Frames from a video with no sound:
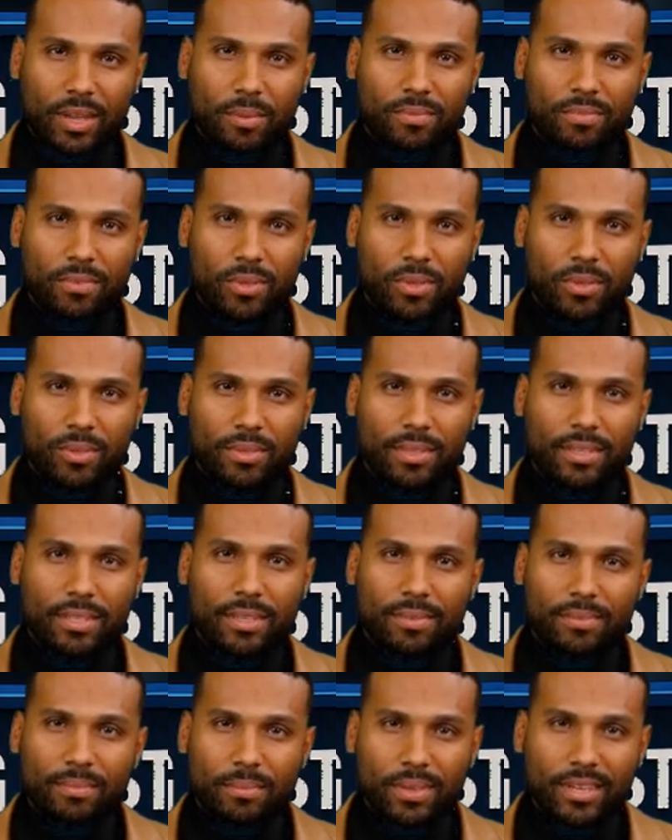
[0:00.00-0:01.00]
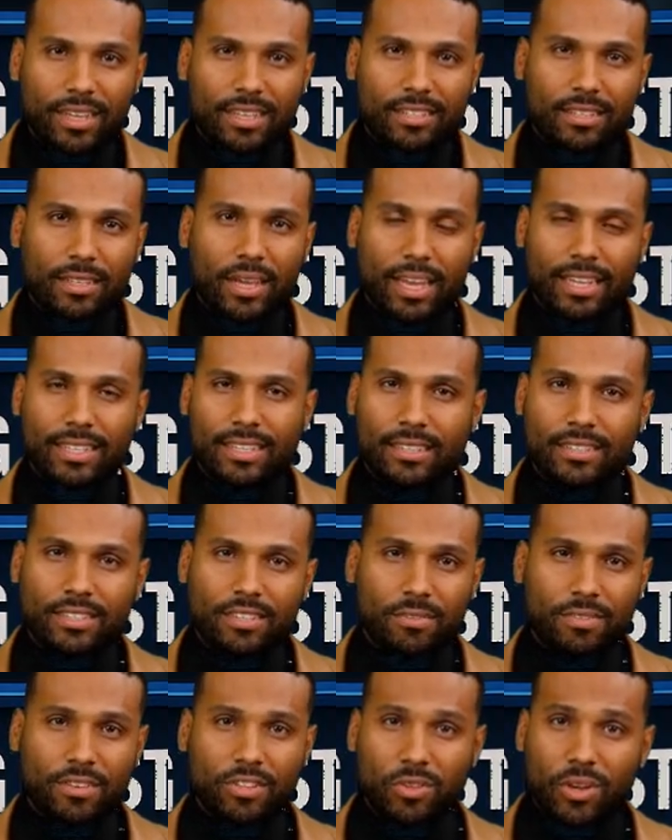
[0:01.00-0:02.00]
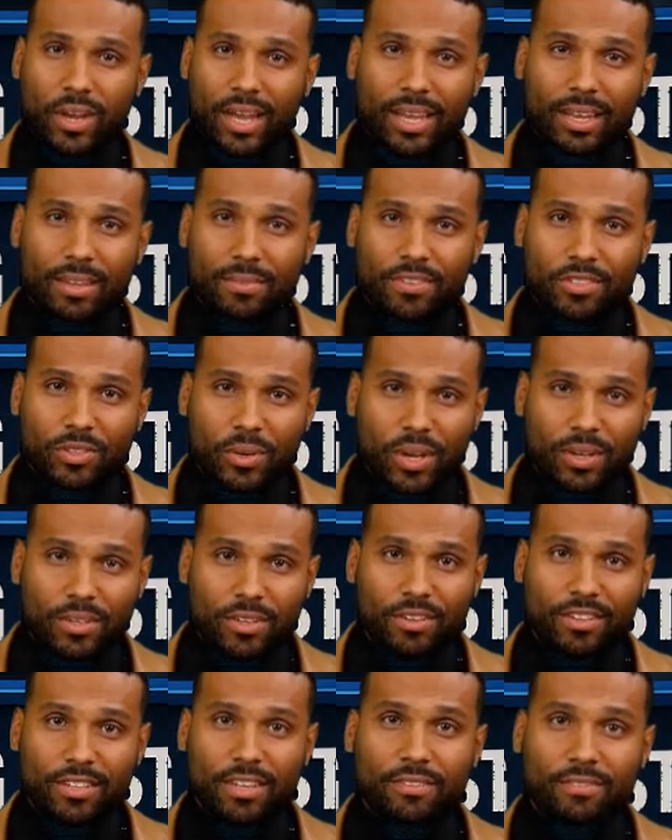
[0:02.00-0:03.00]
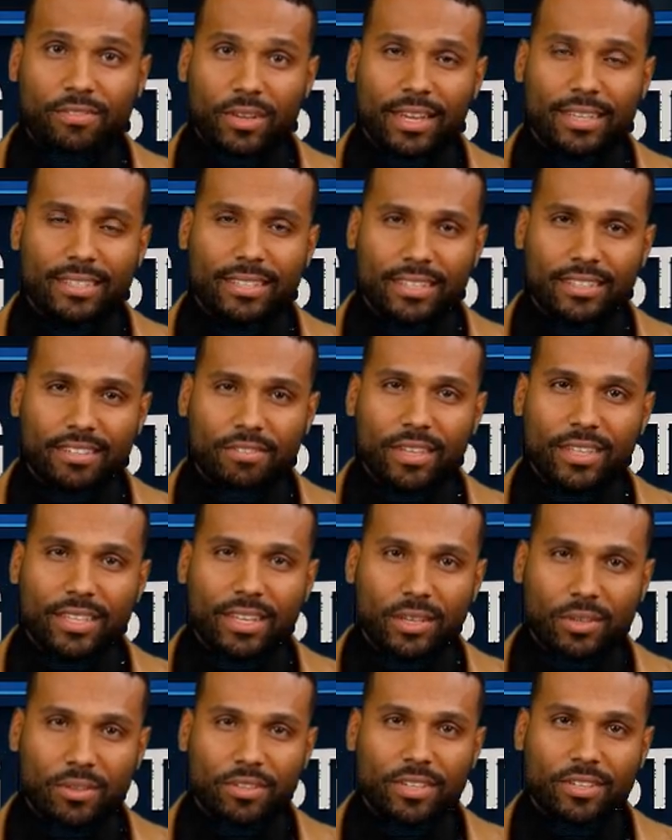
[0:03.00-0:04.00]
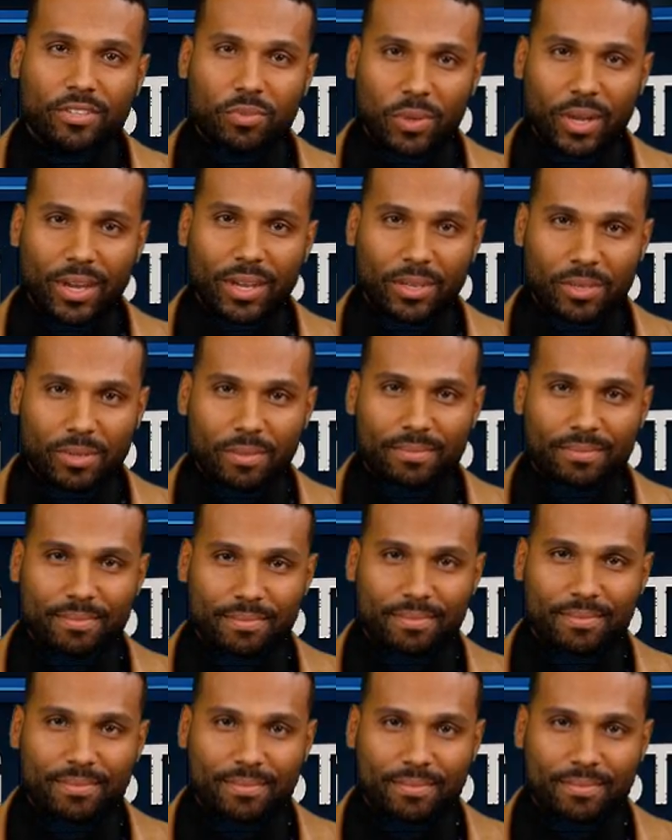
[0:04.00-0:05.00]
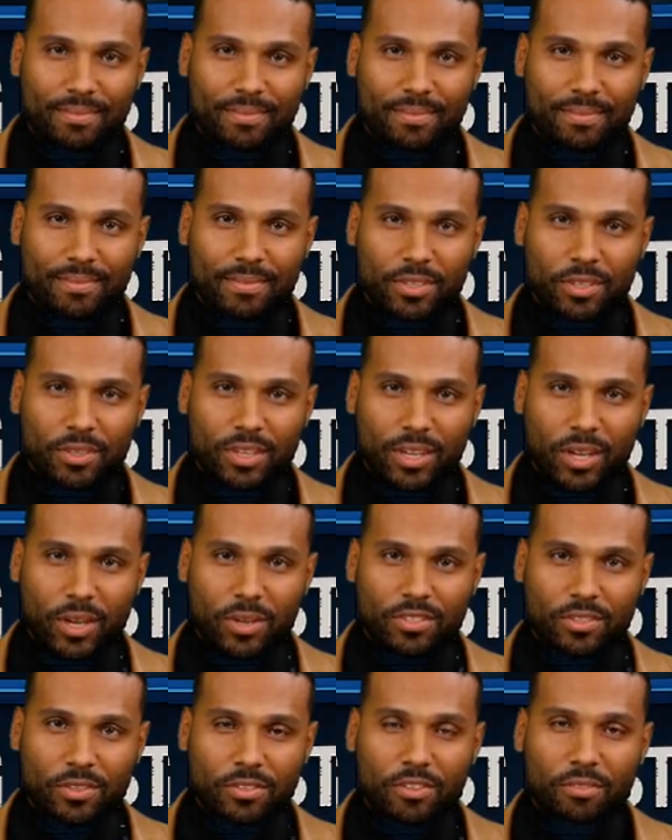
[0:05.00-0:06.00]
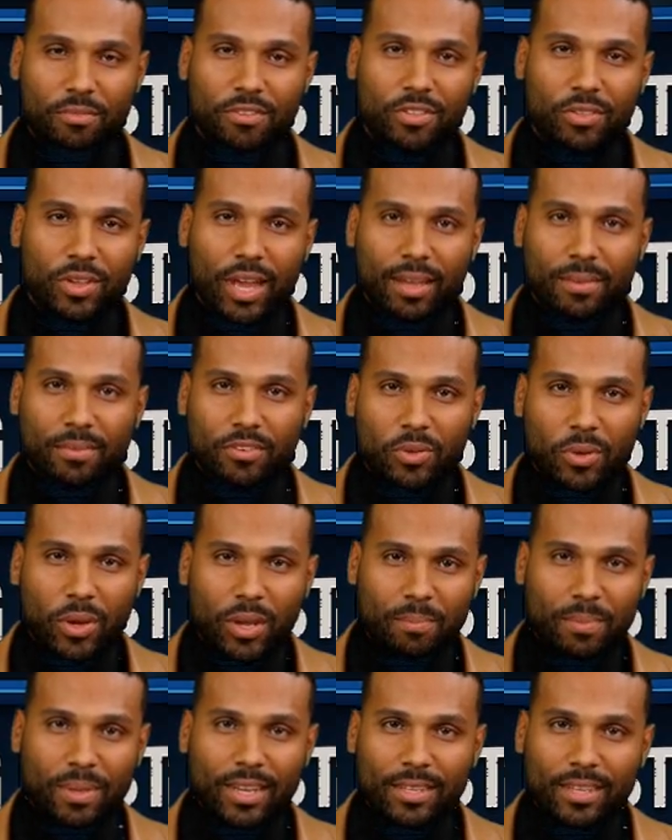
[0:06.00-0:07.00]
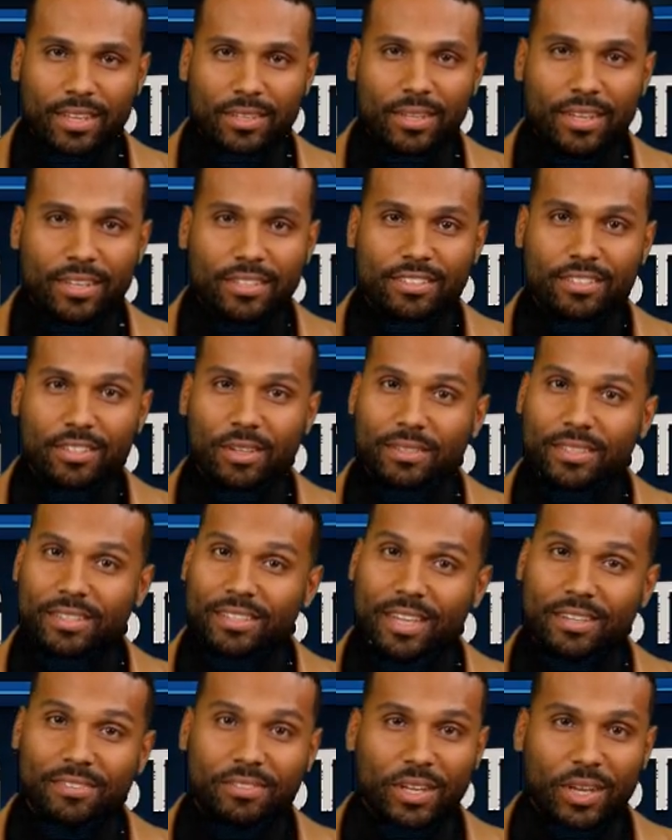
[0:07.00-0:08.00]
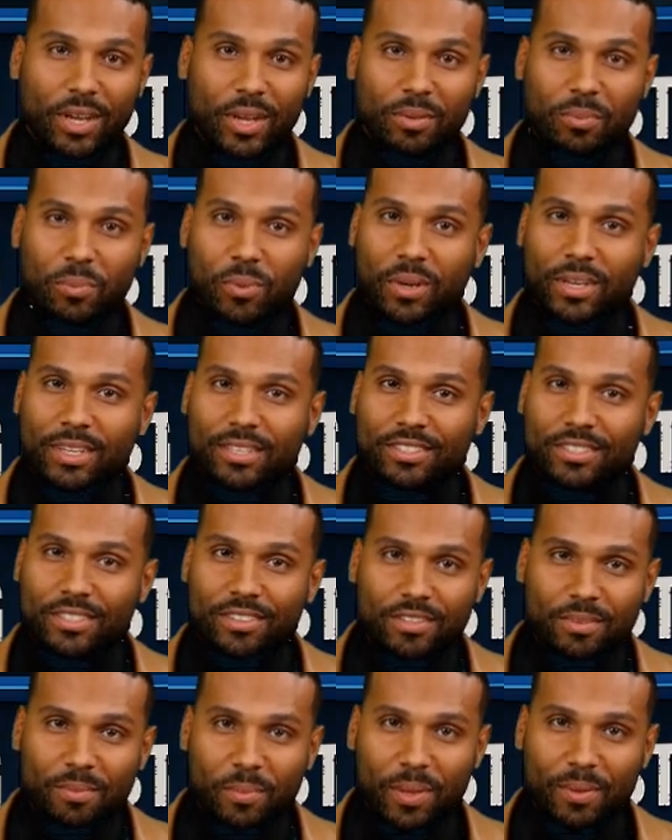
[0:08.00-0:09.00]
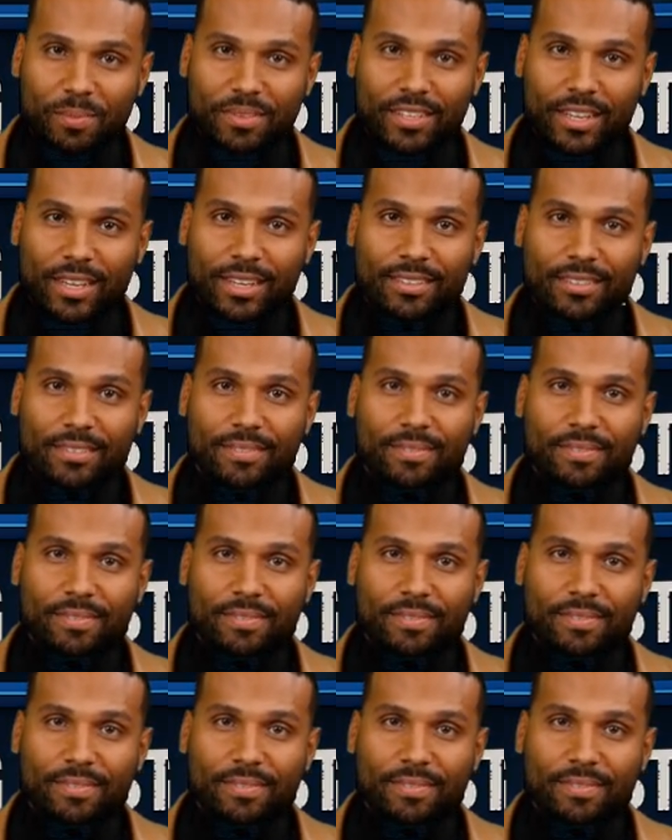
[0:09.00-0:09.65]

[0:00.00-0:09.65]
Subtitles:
helpful, please like and subscribe so others can find these videos as well. You can also subscribe to our mailing list on the DEFCON warning system website,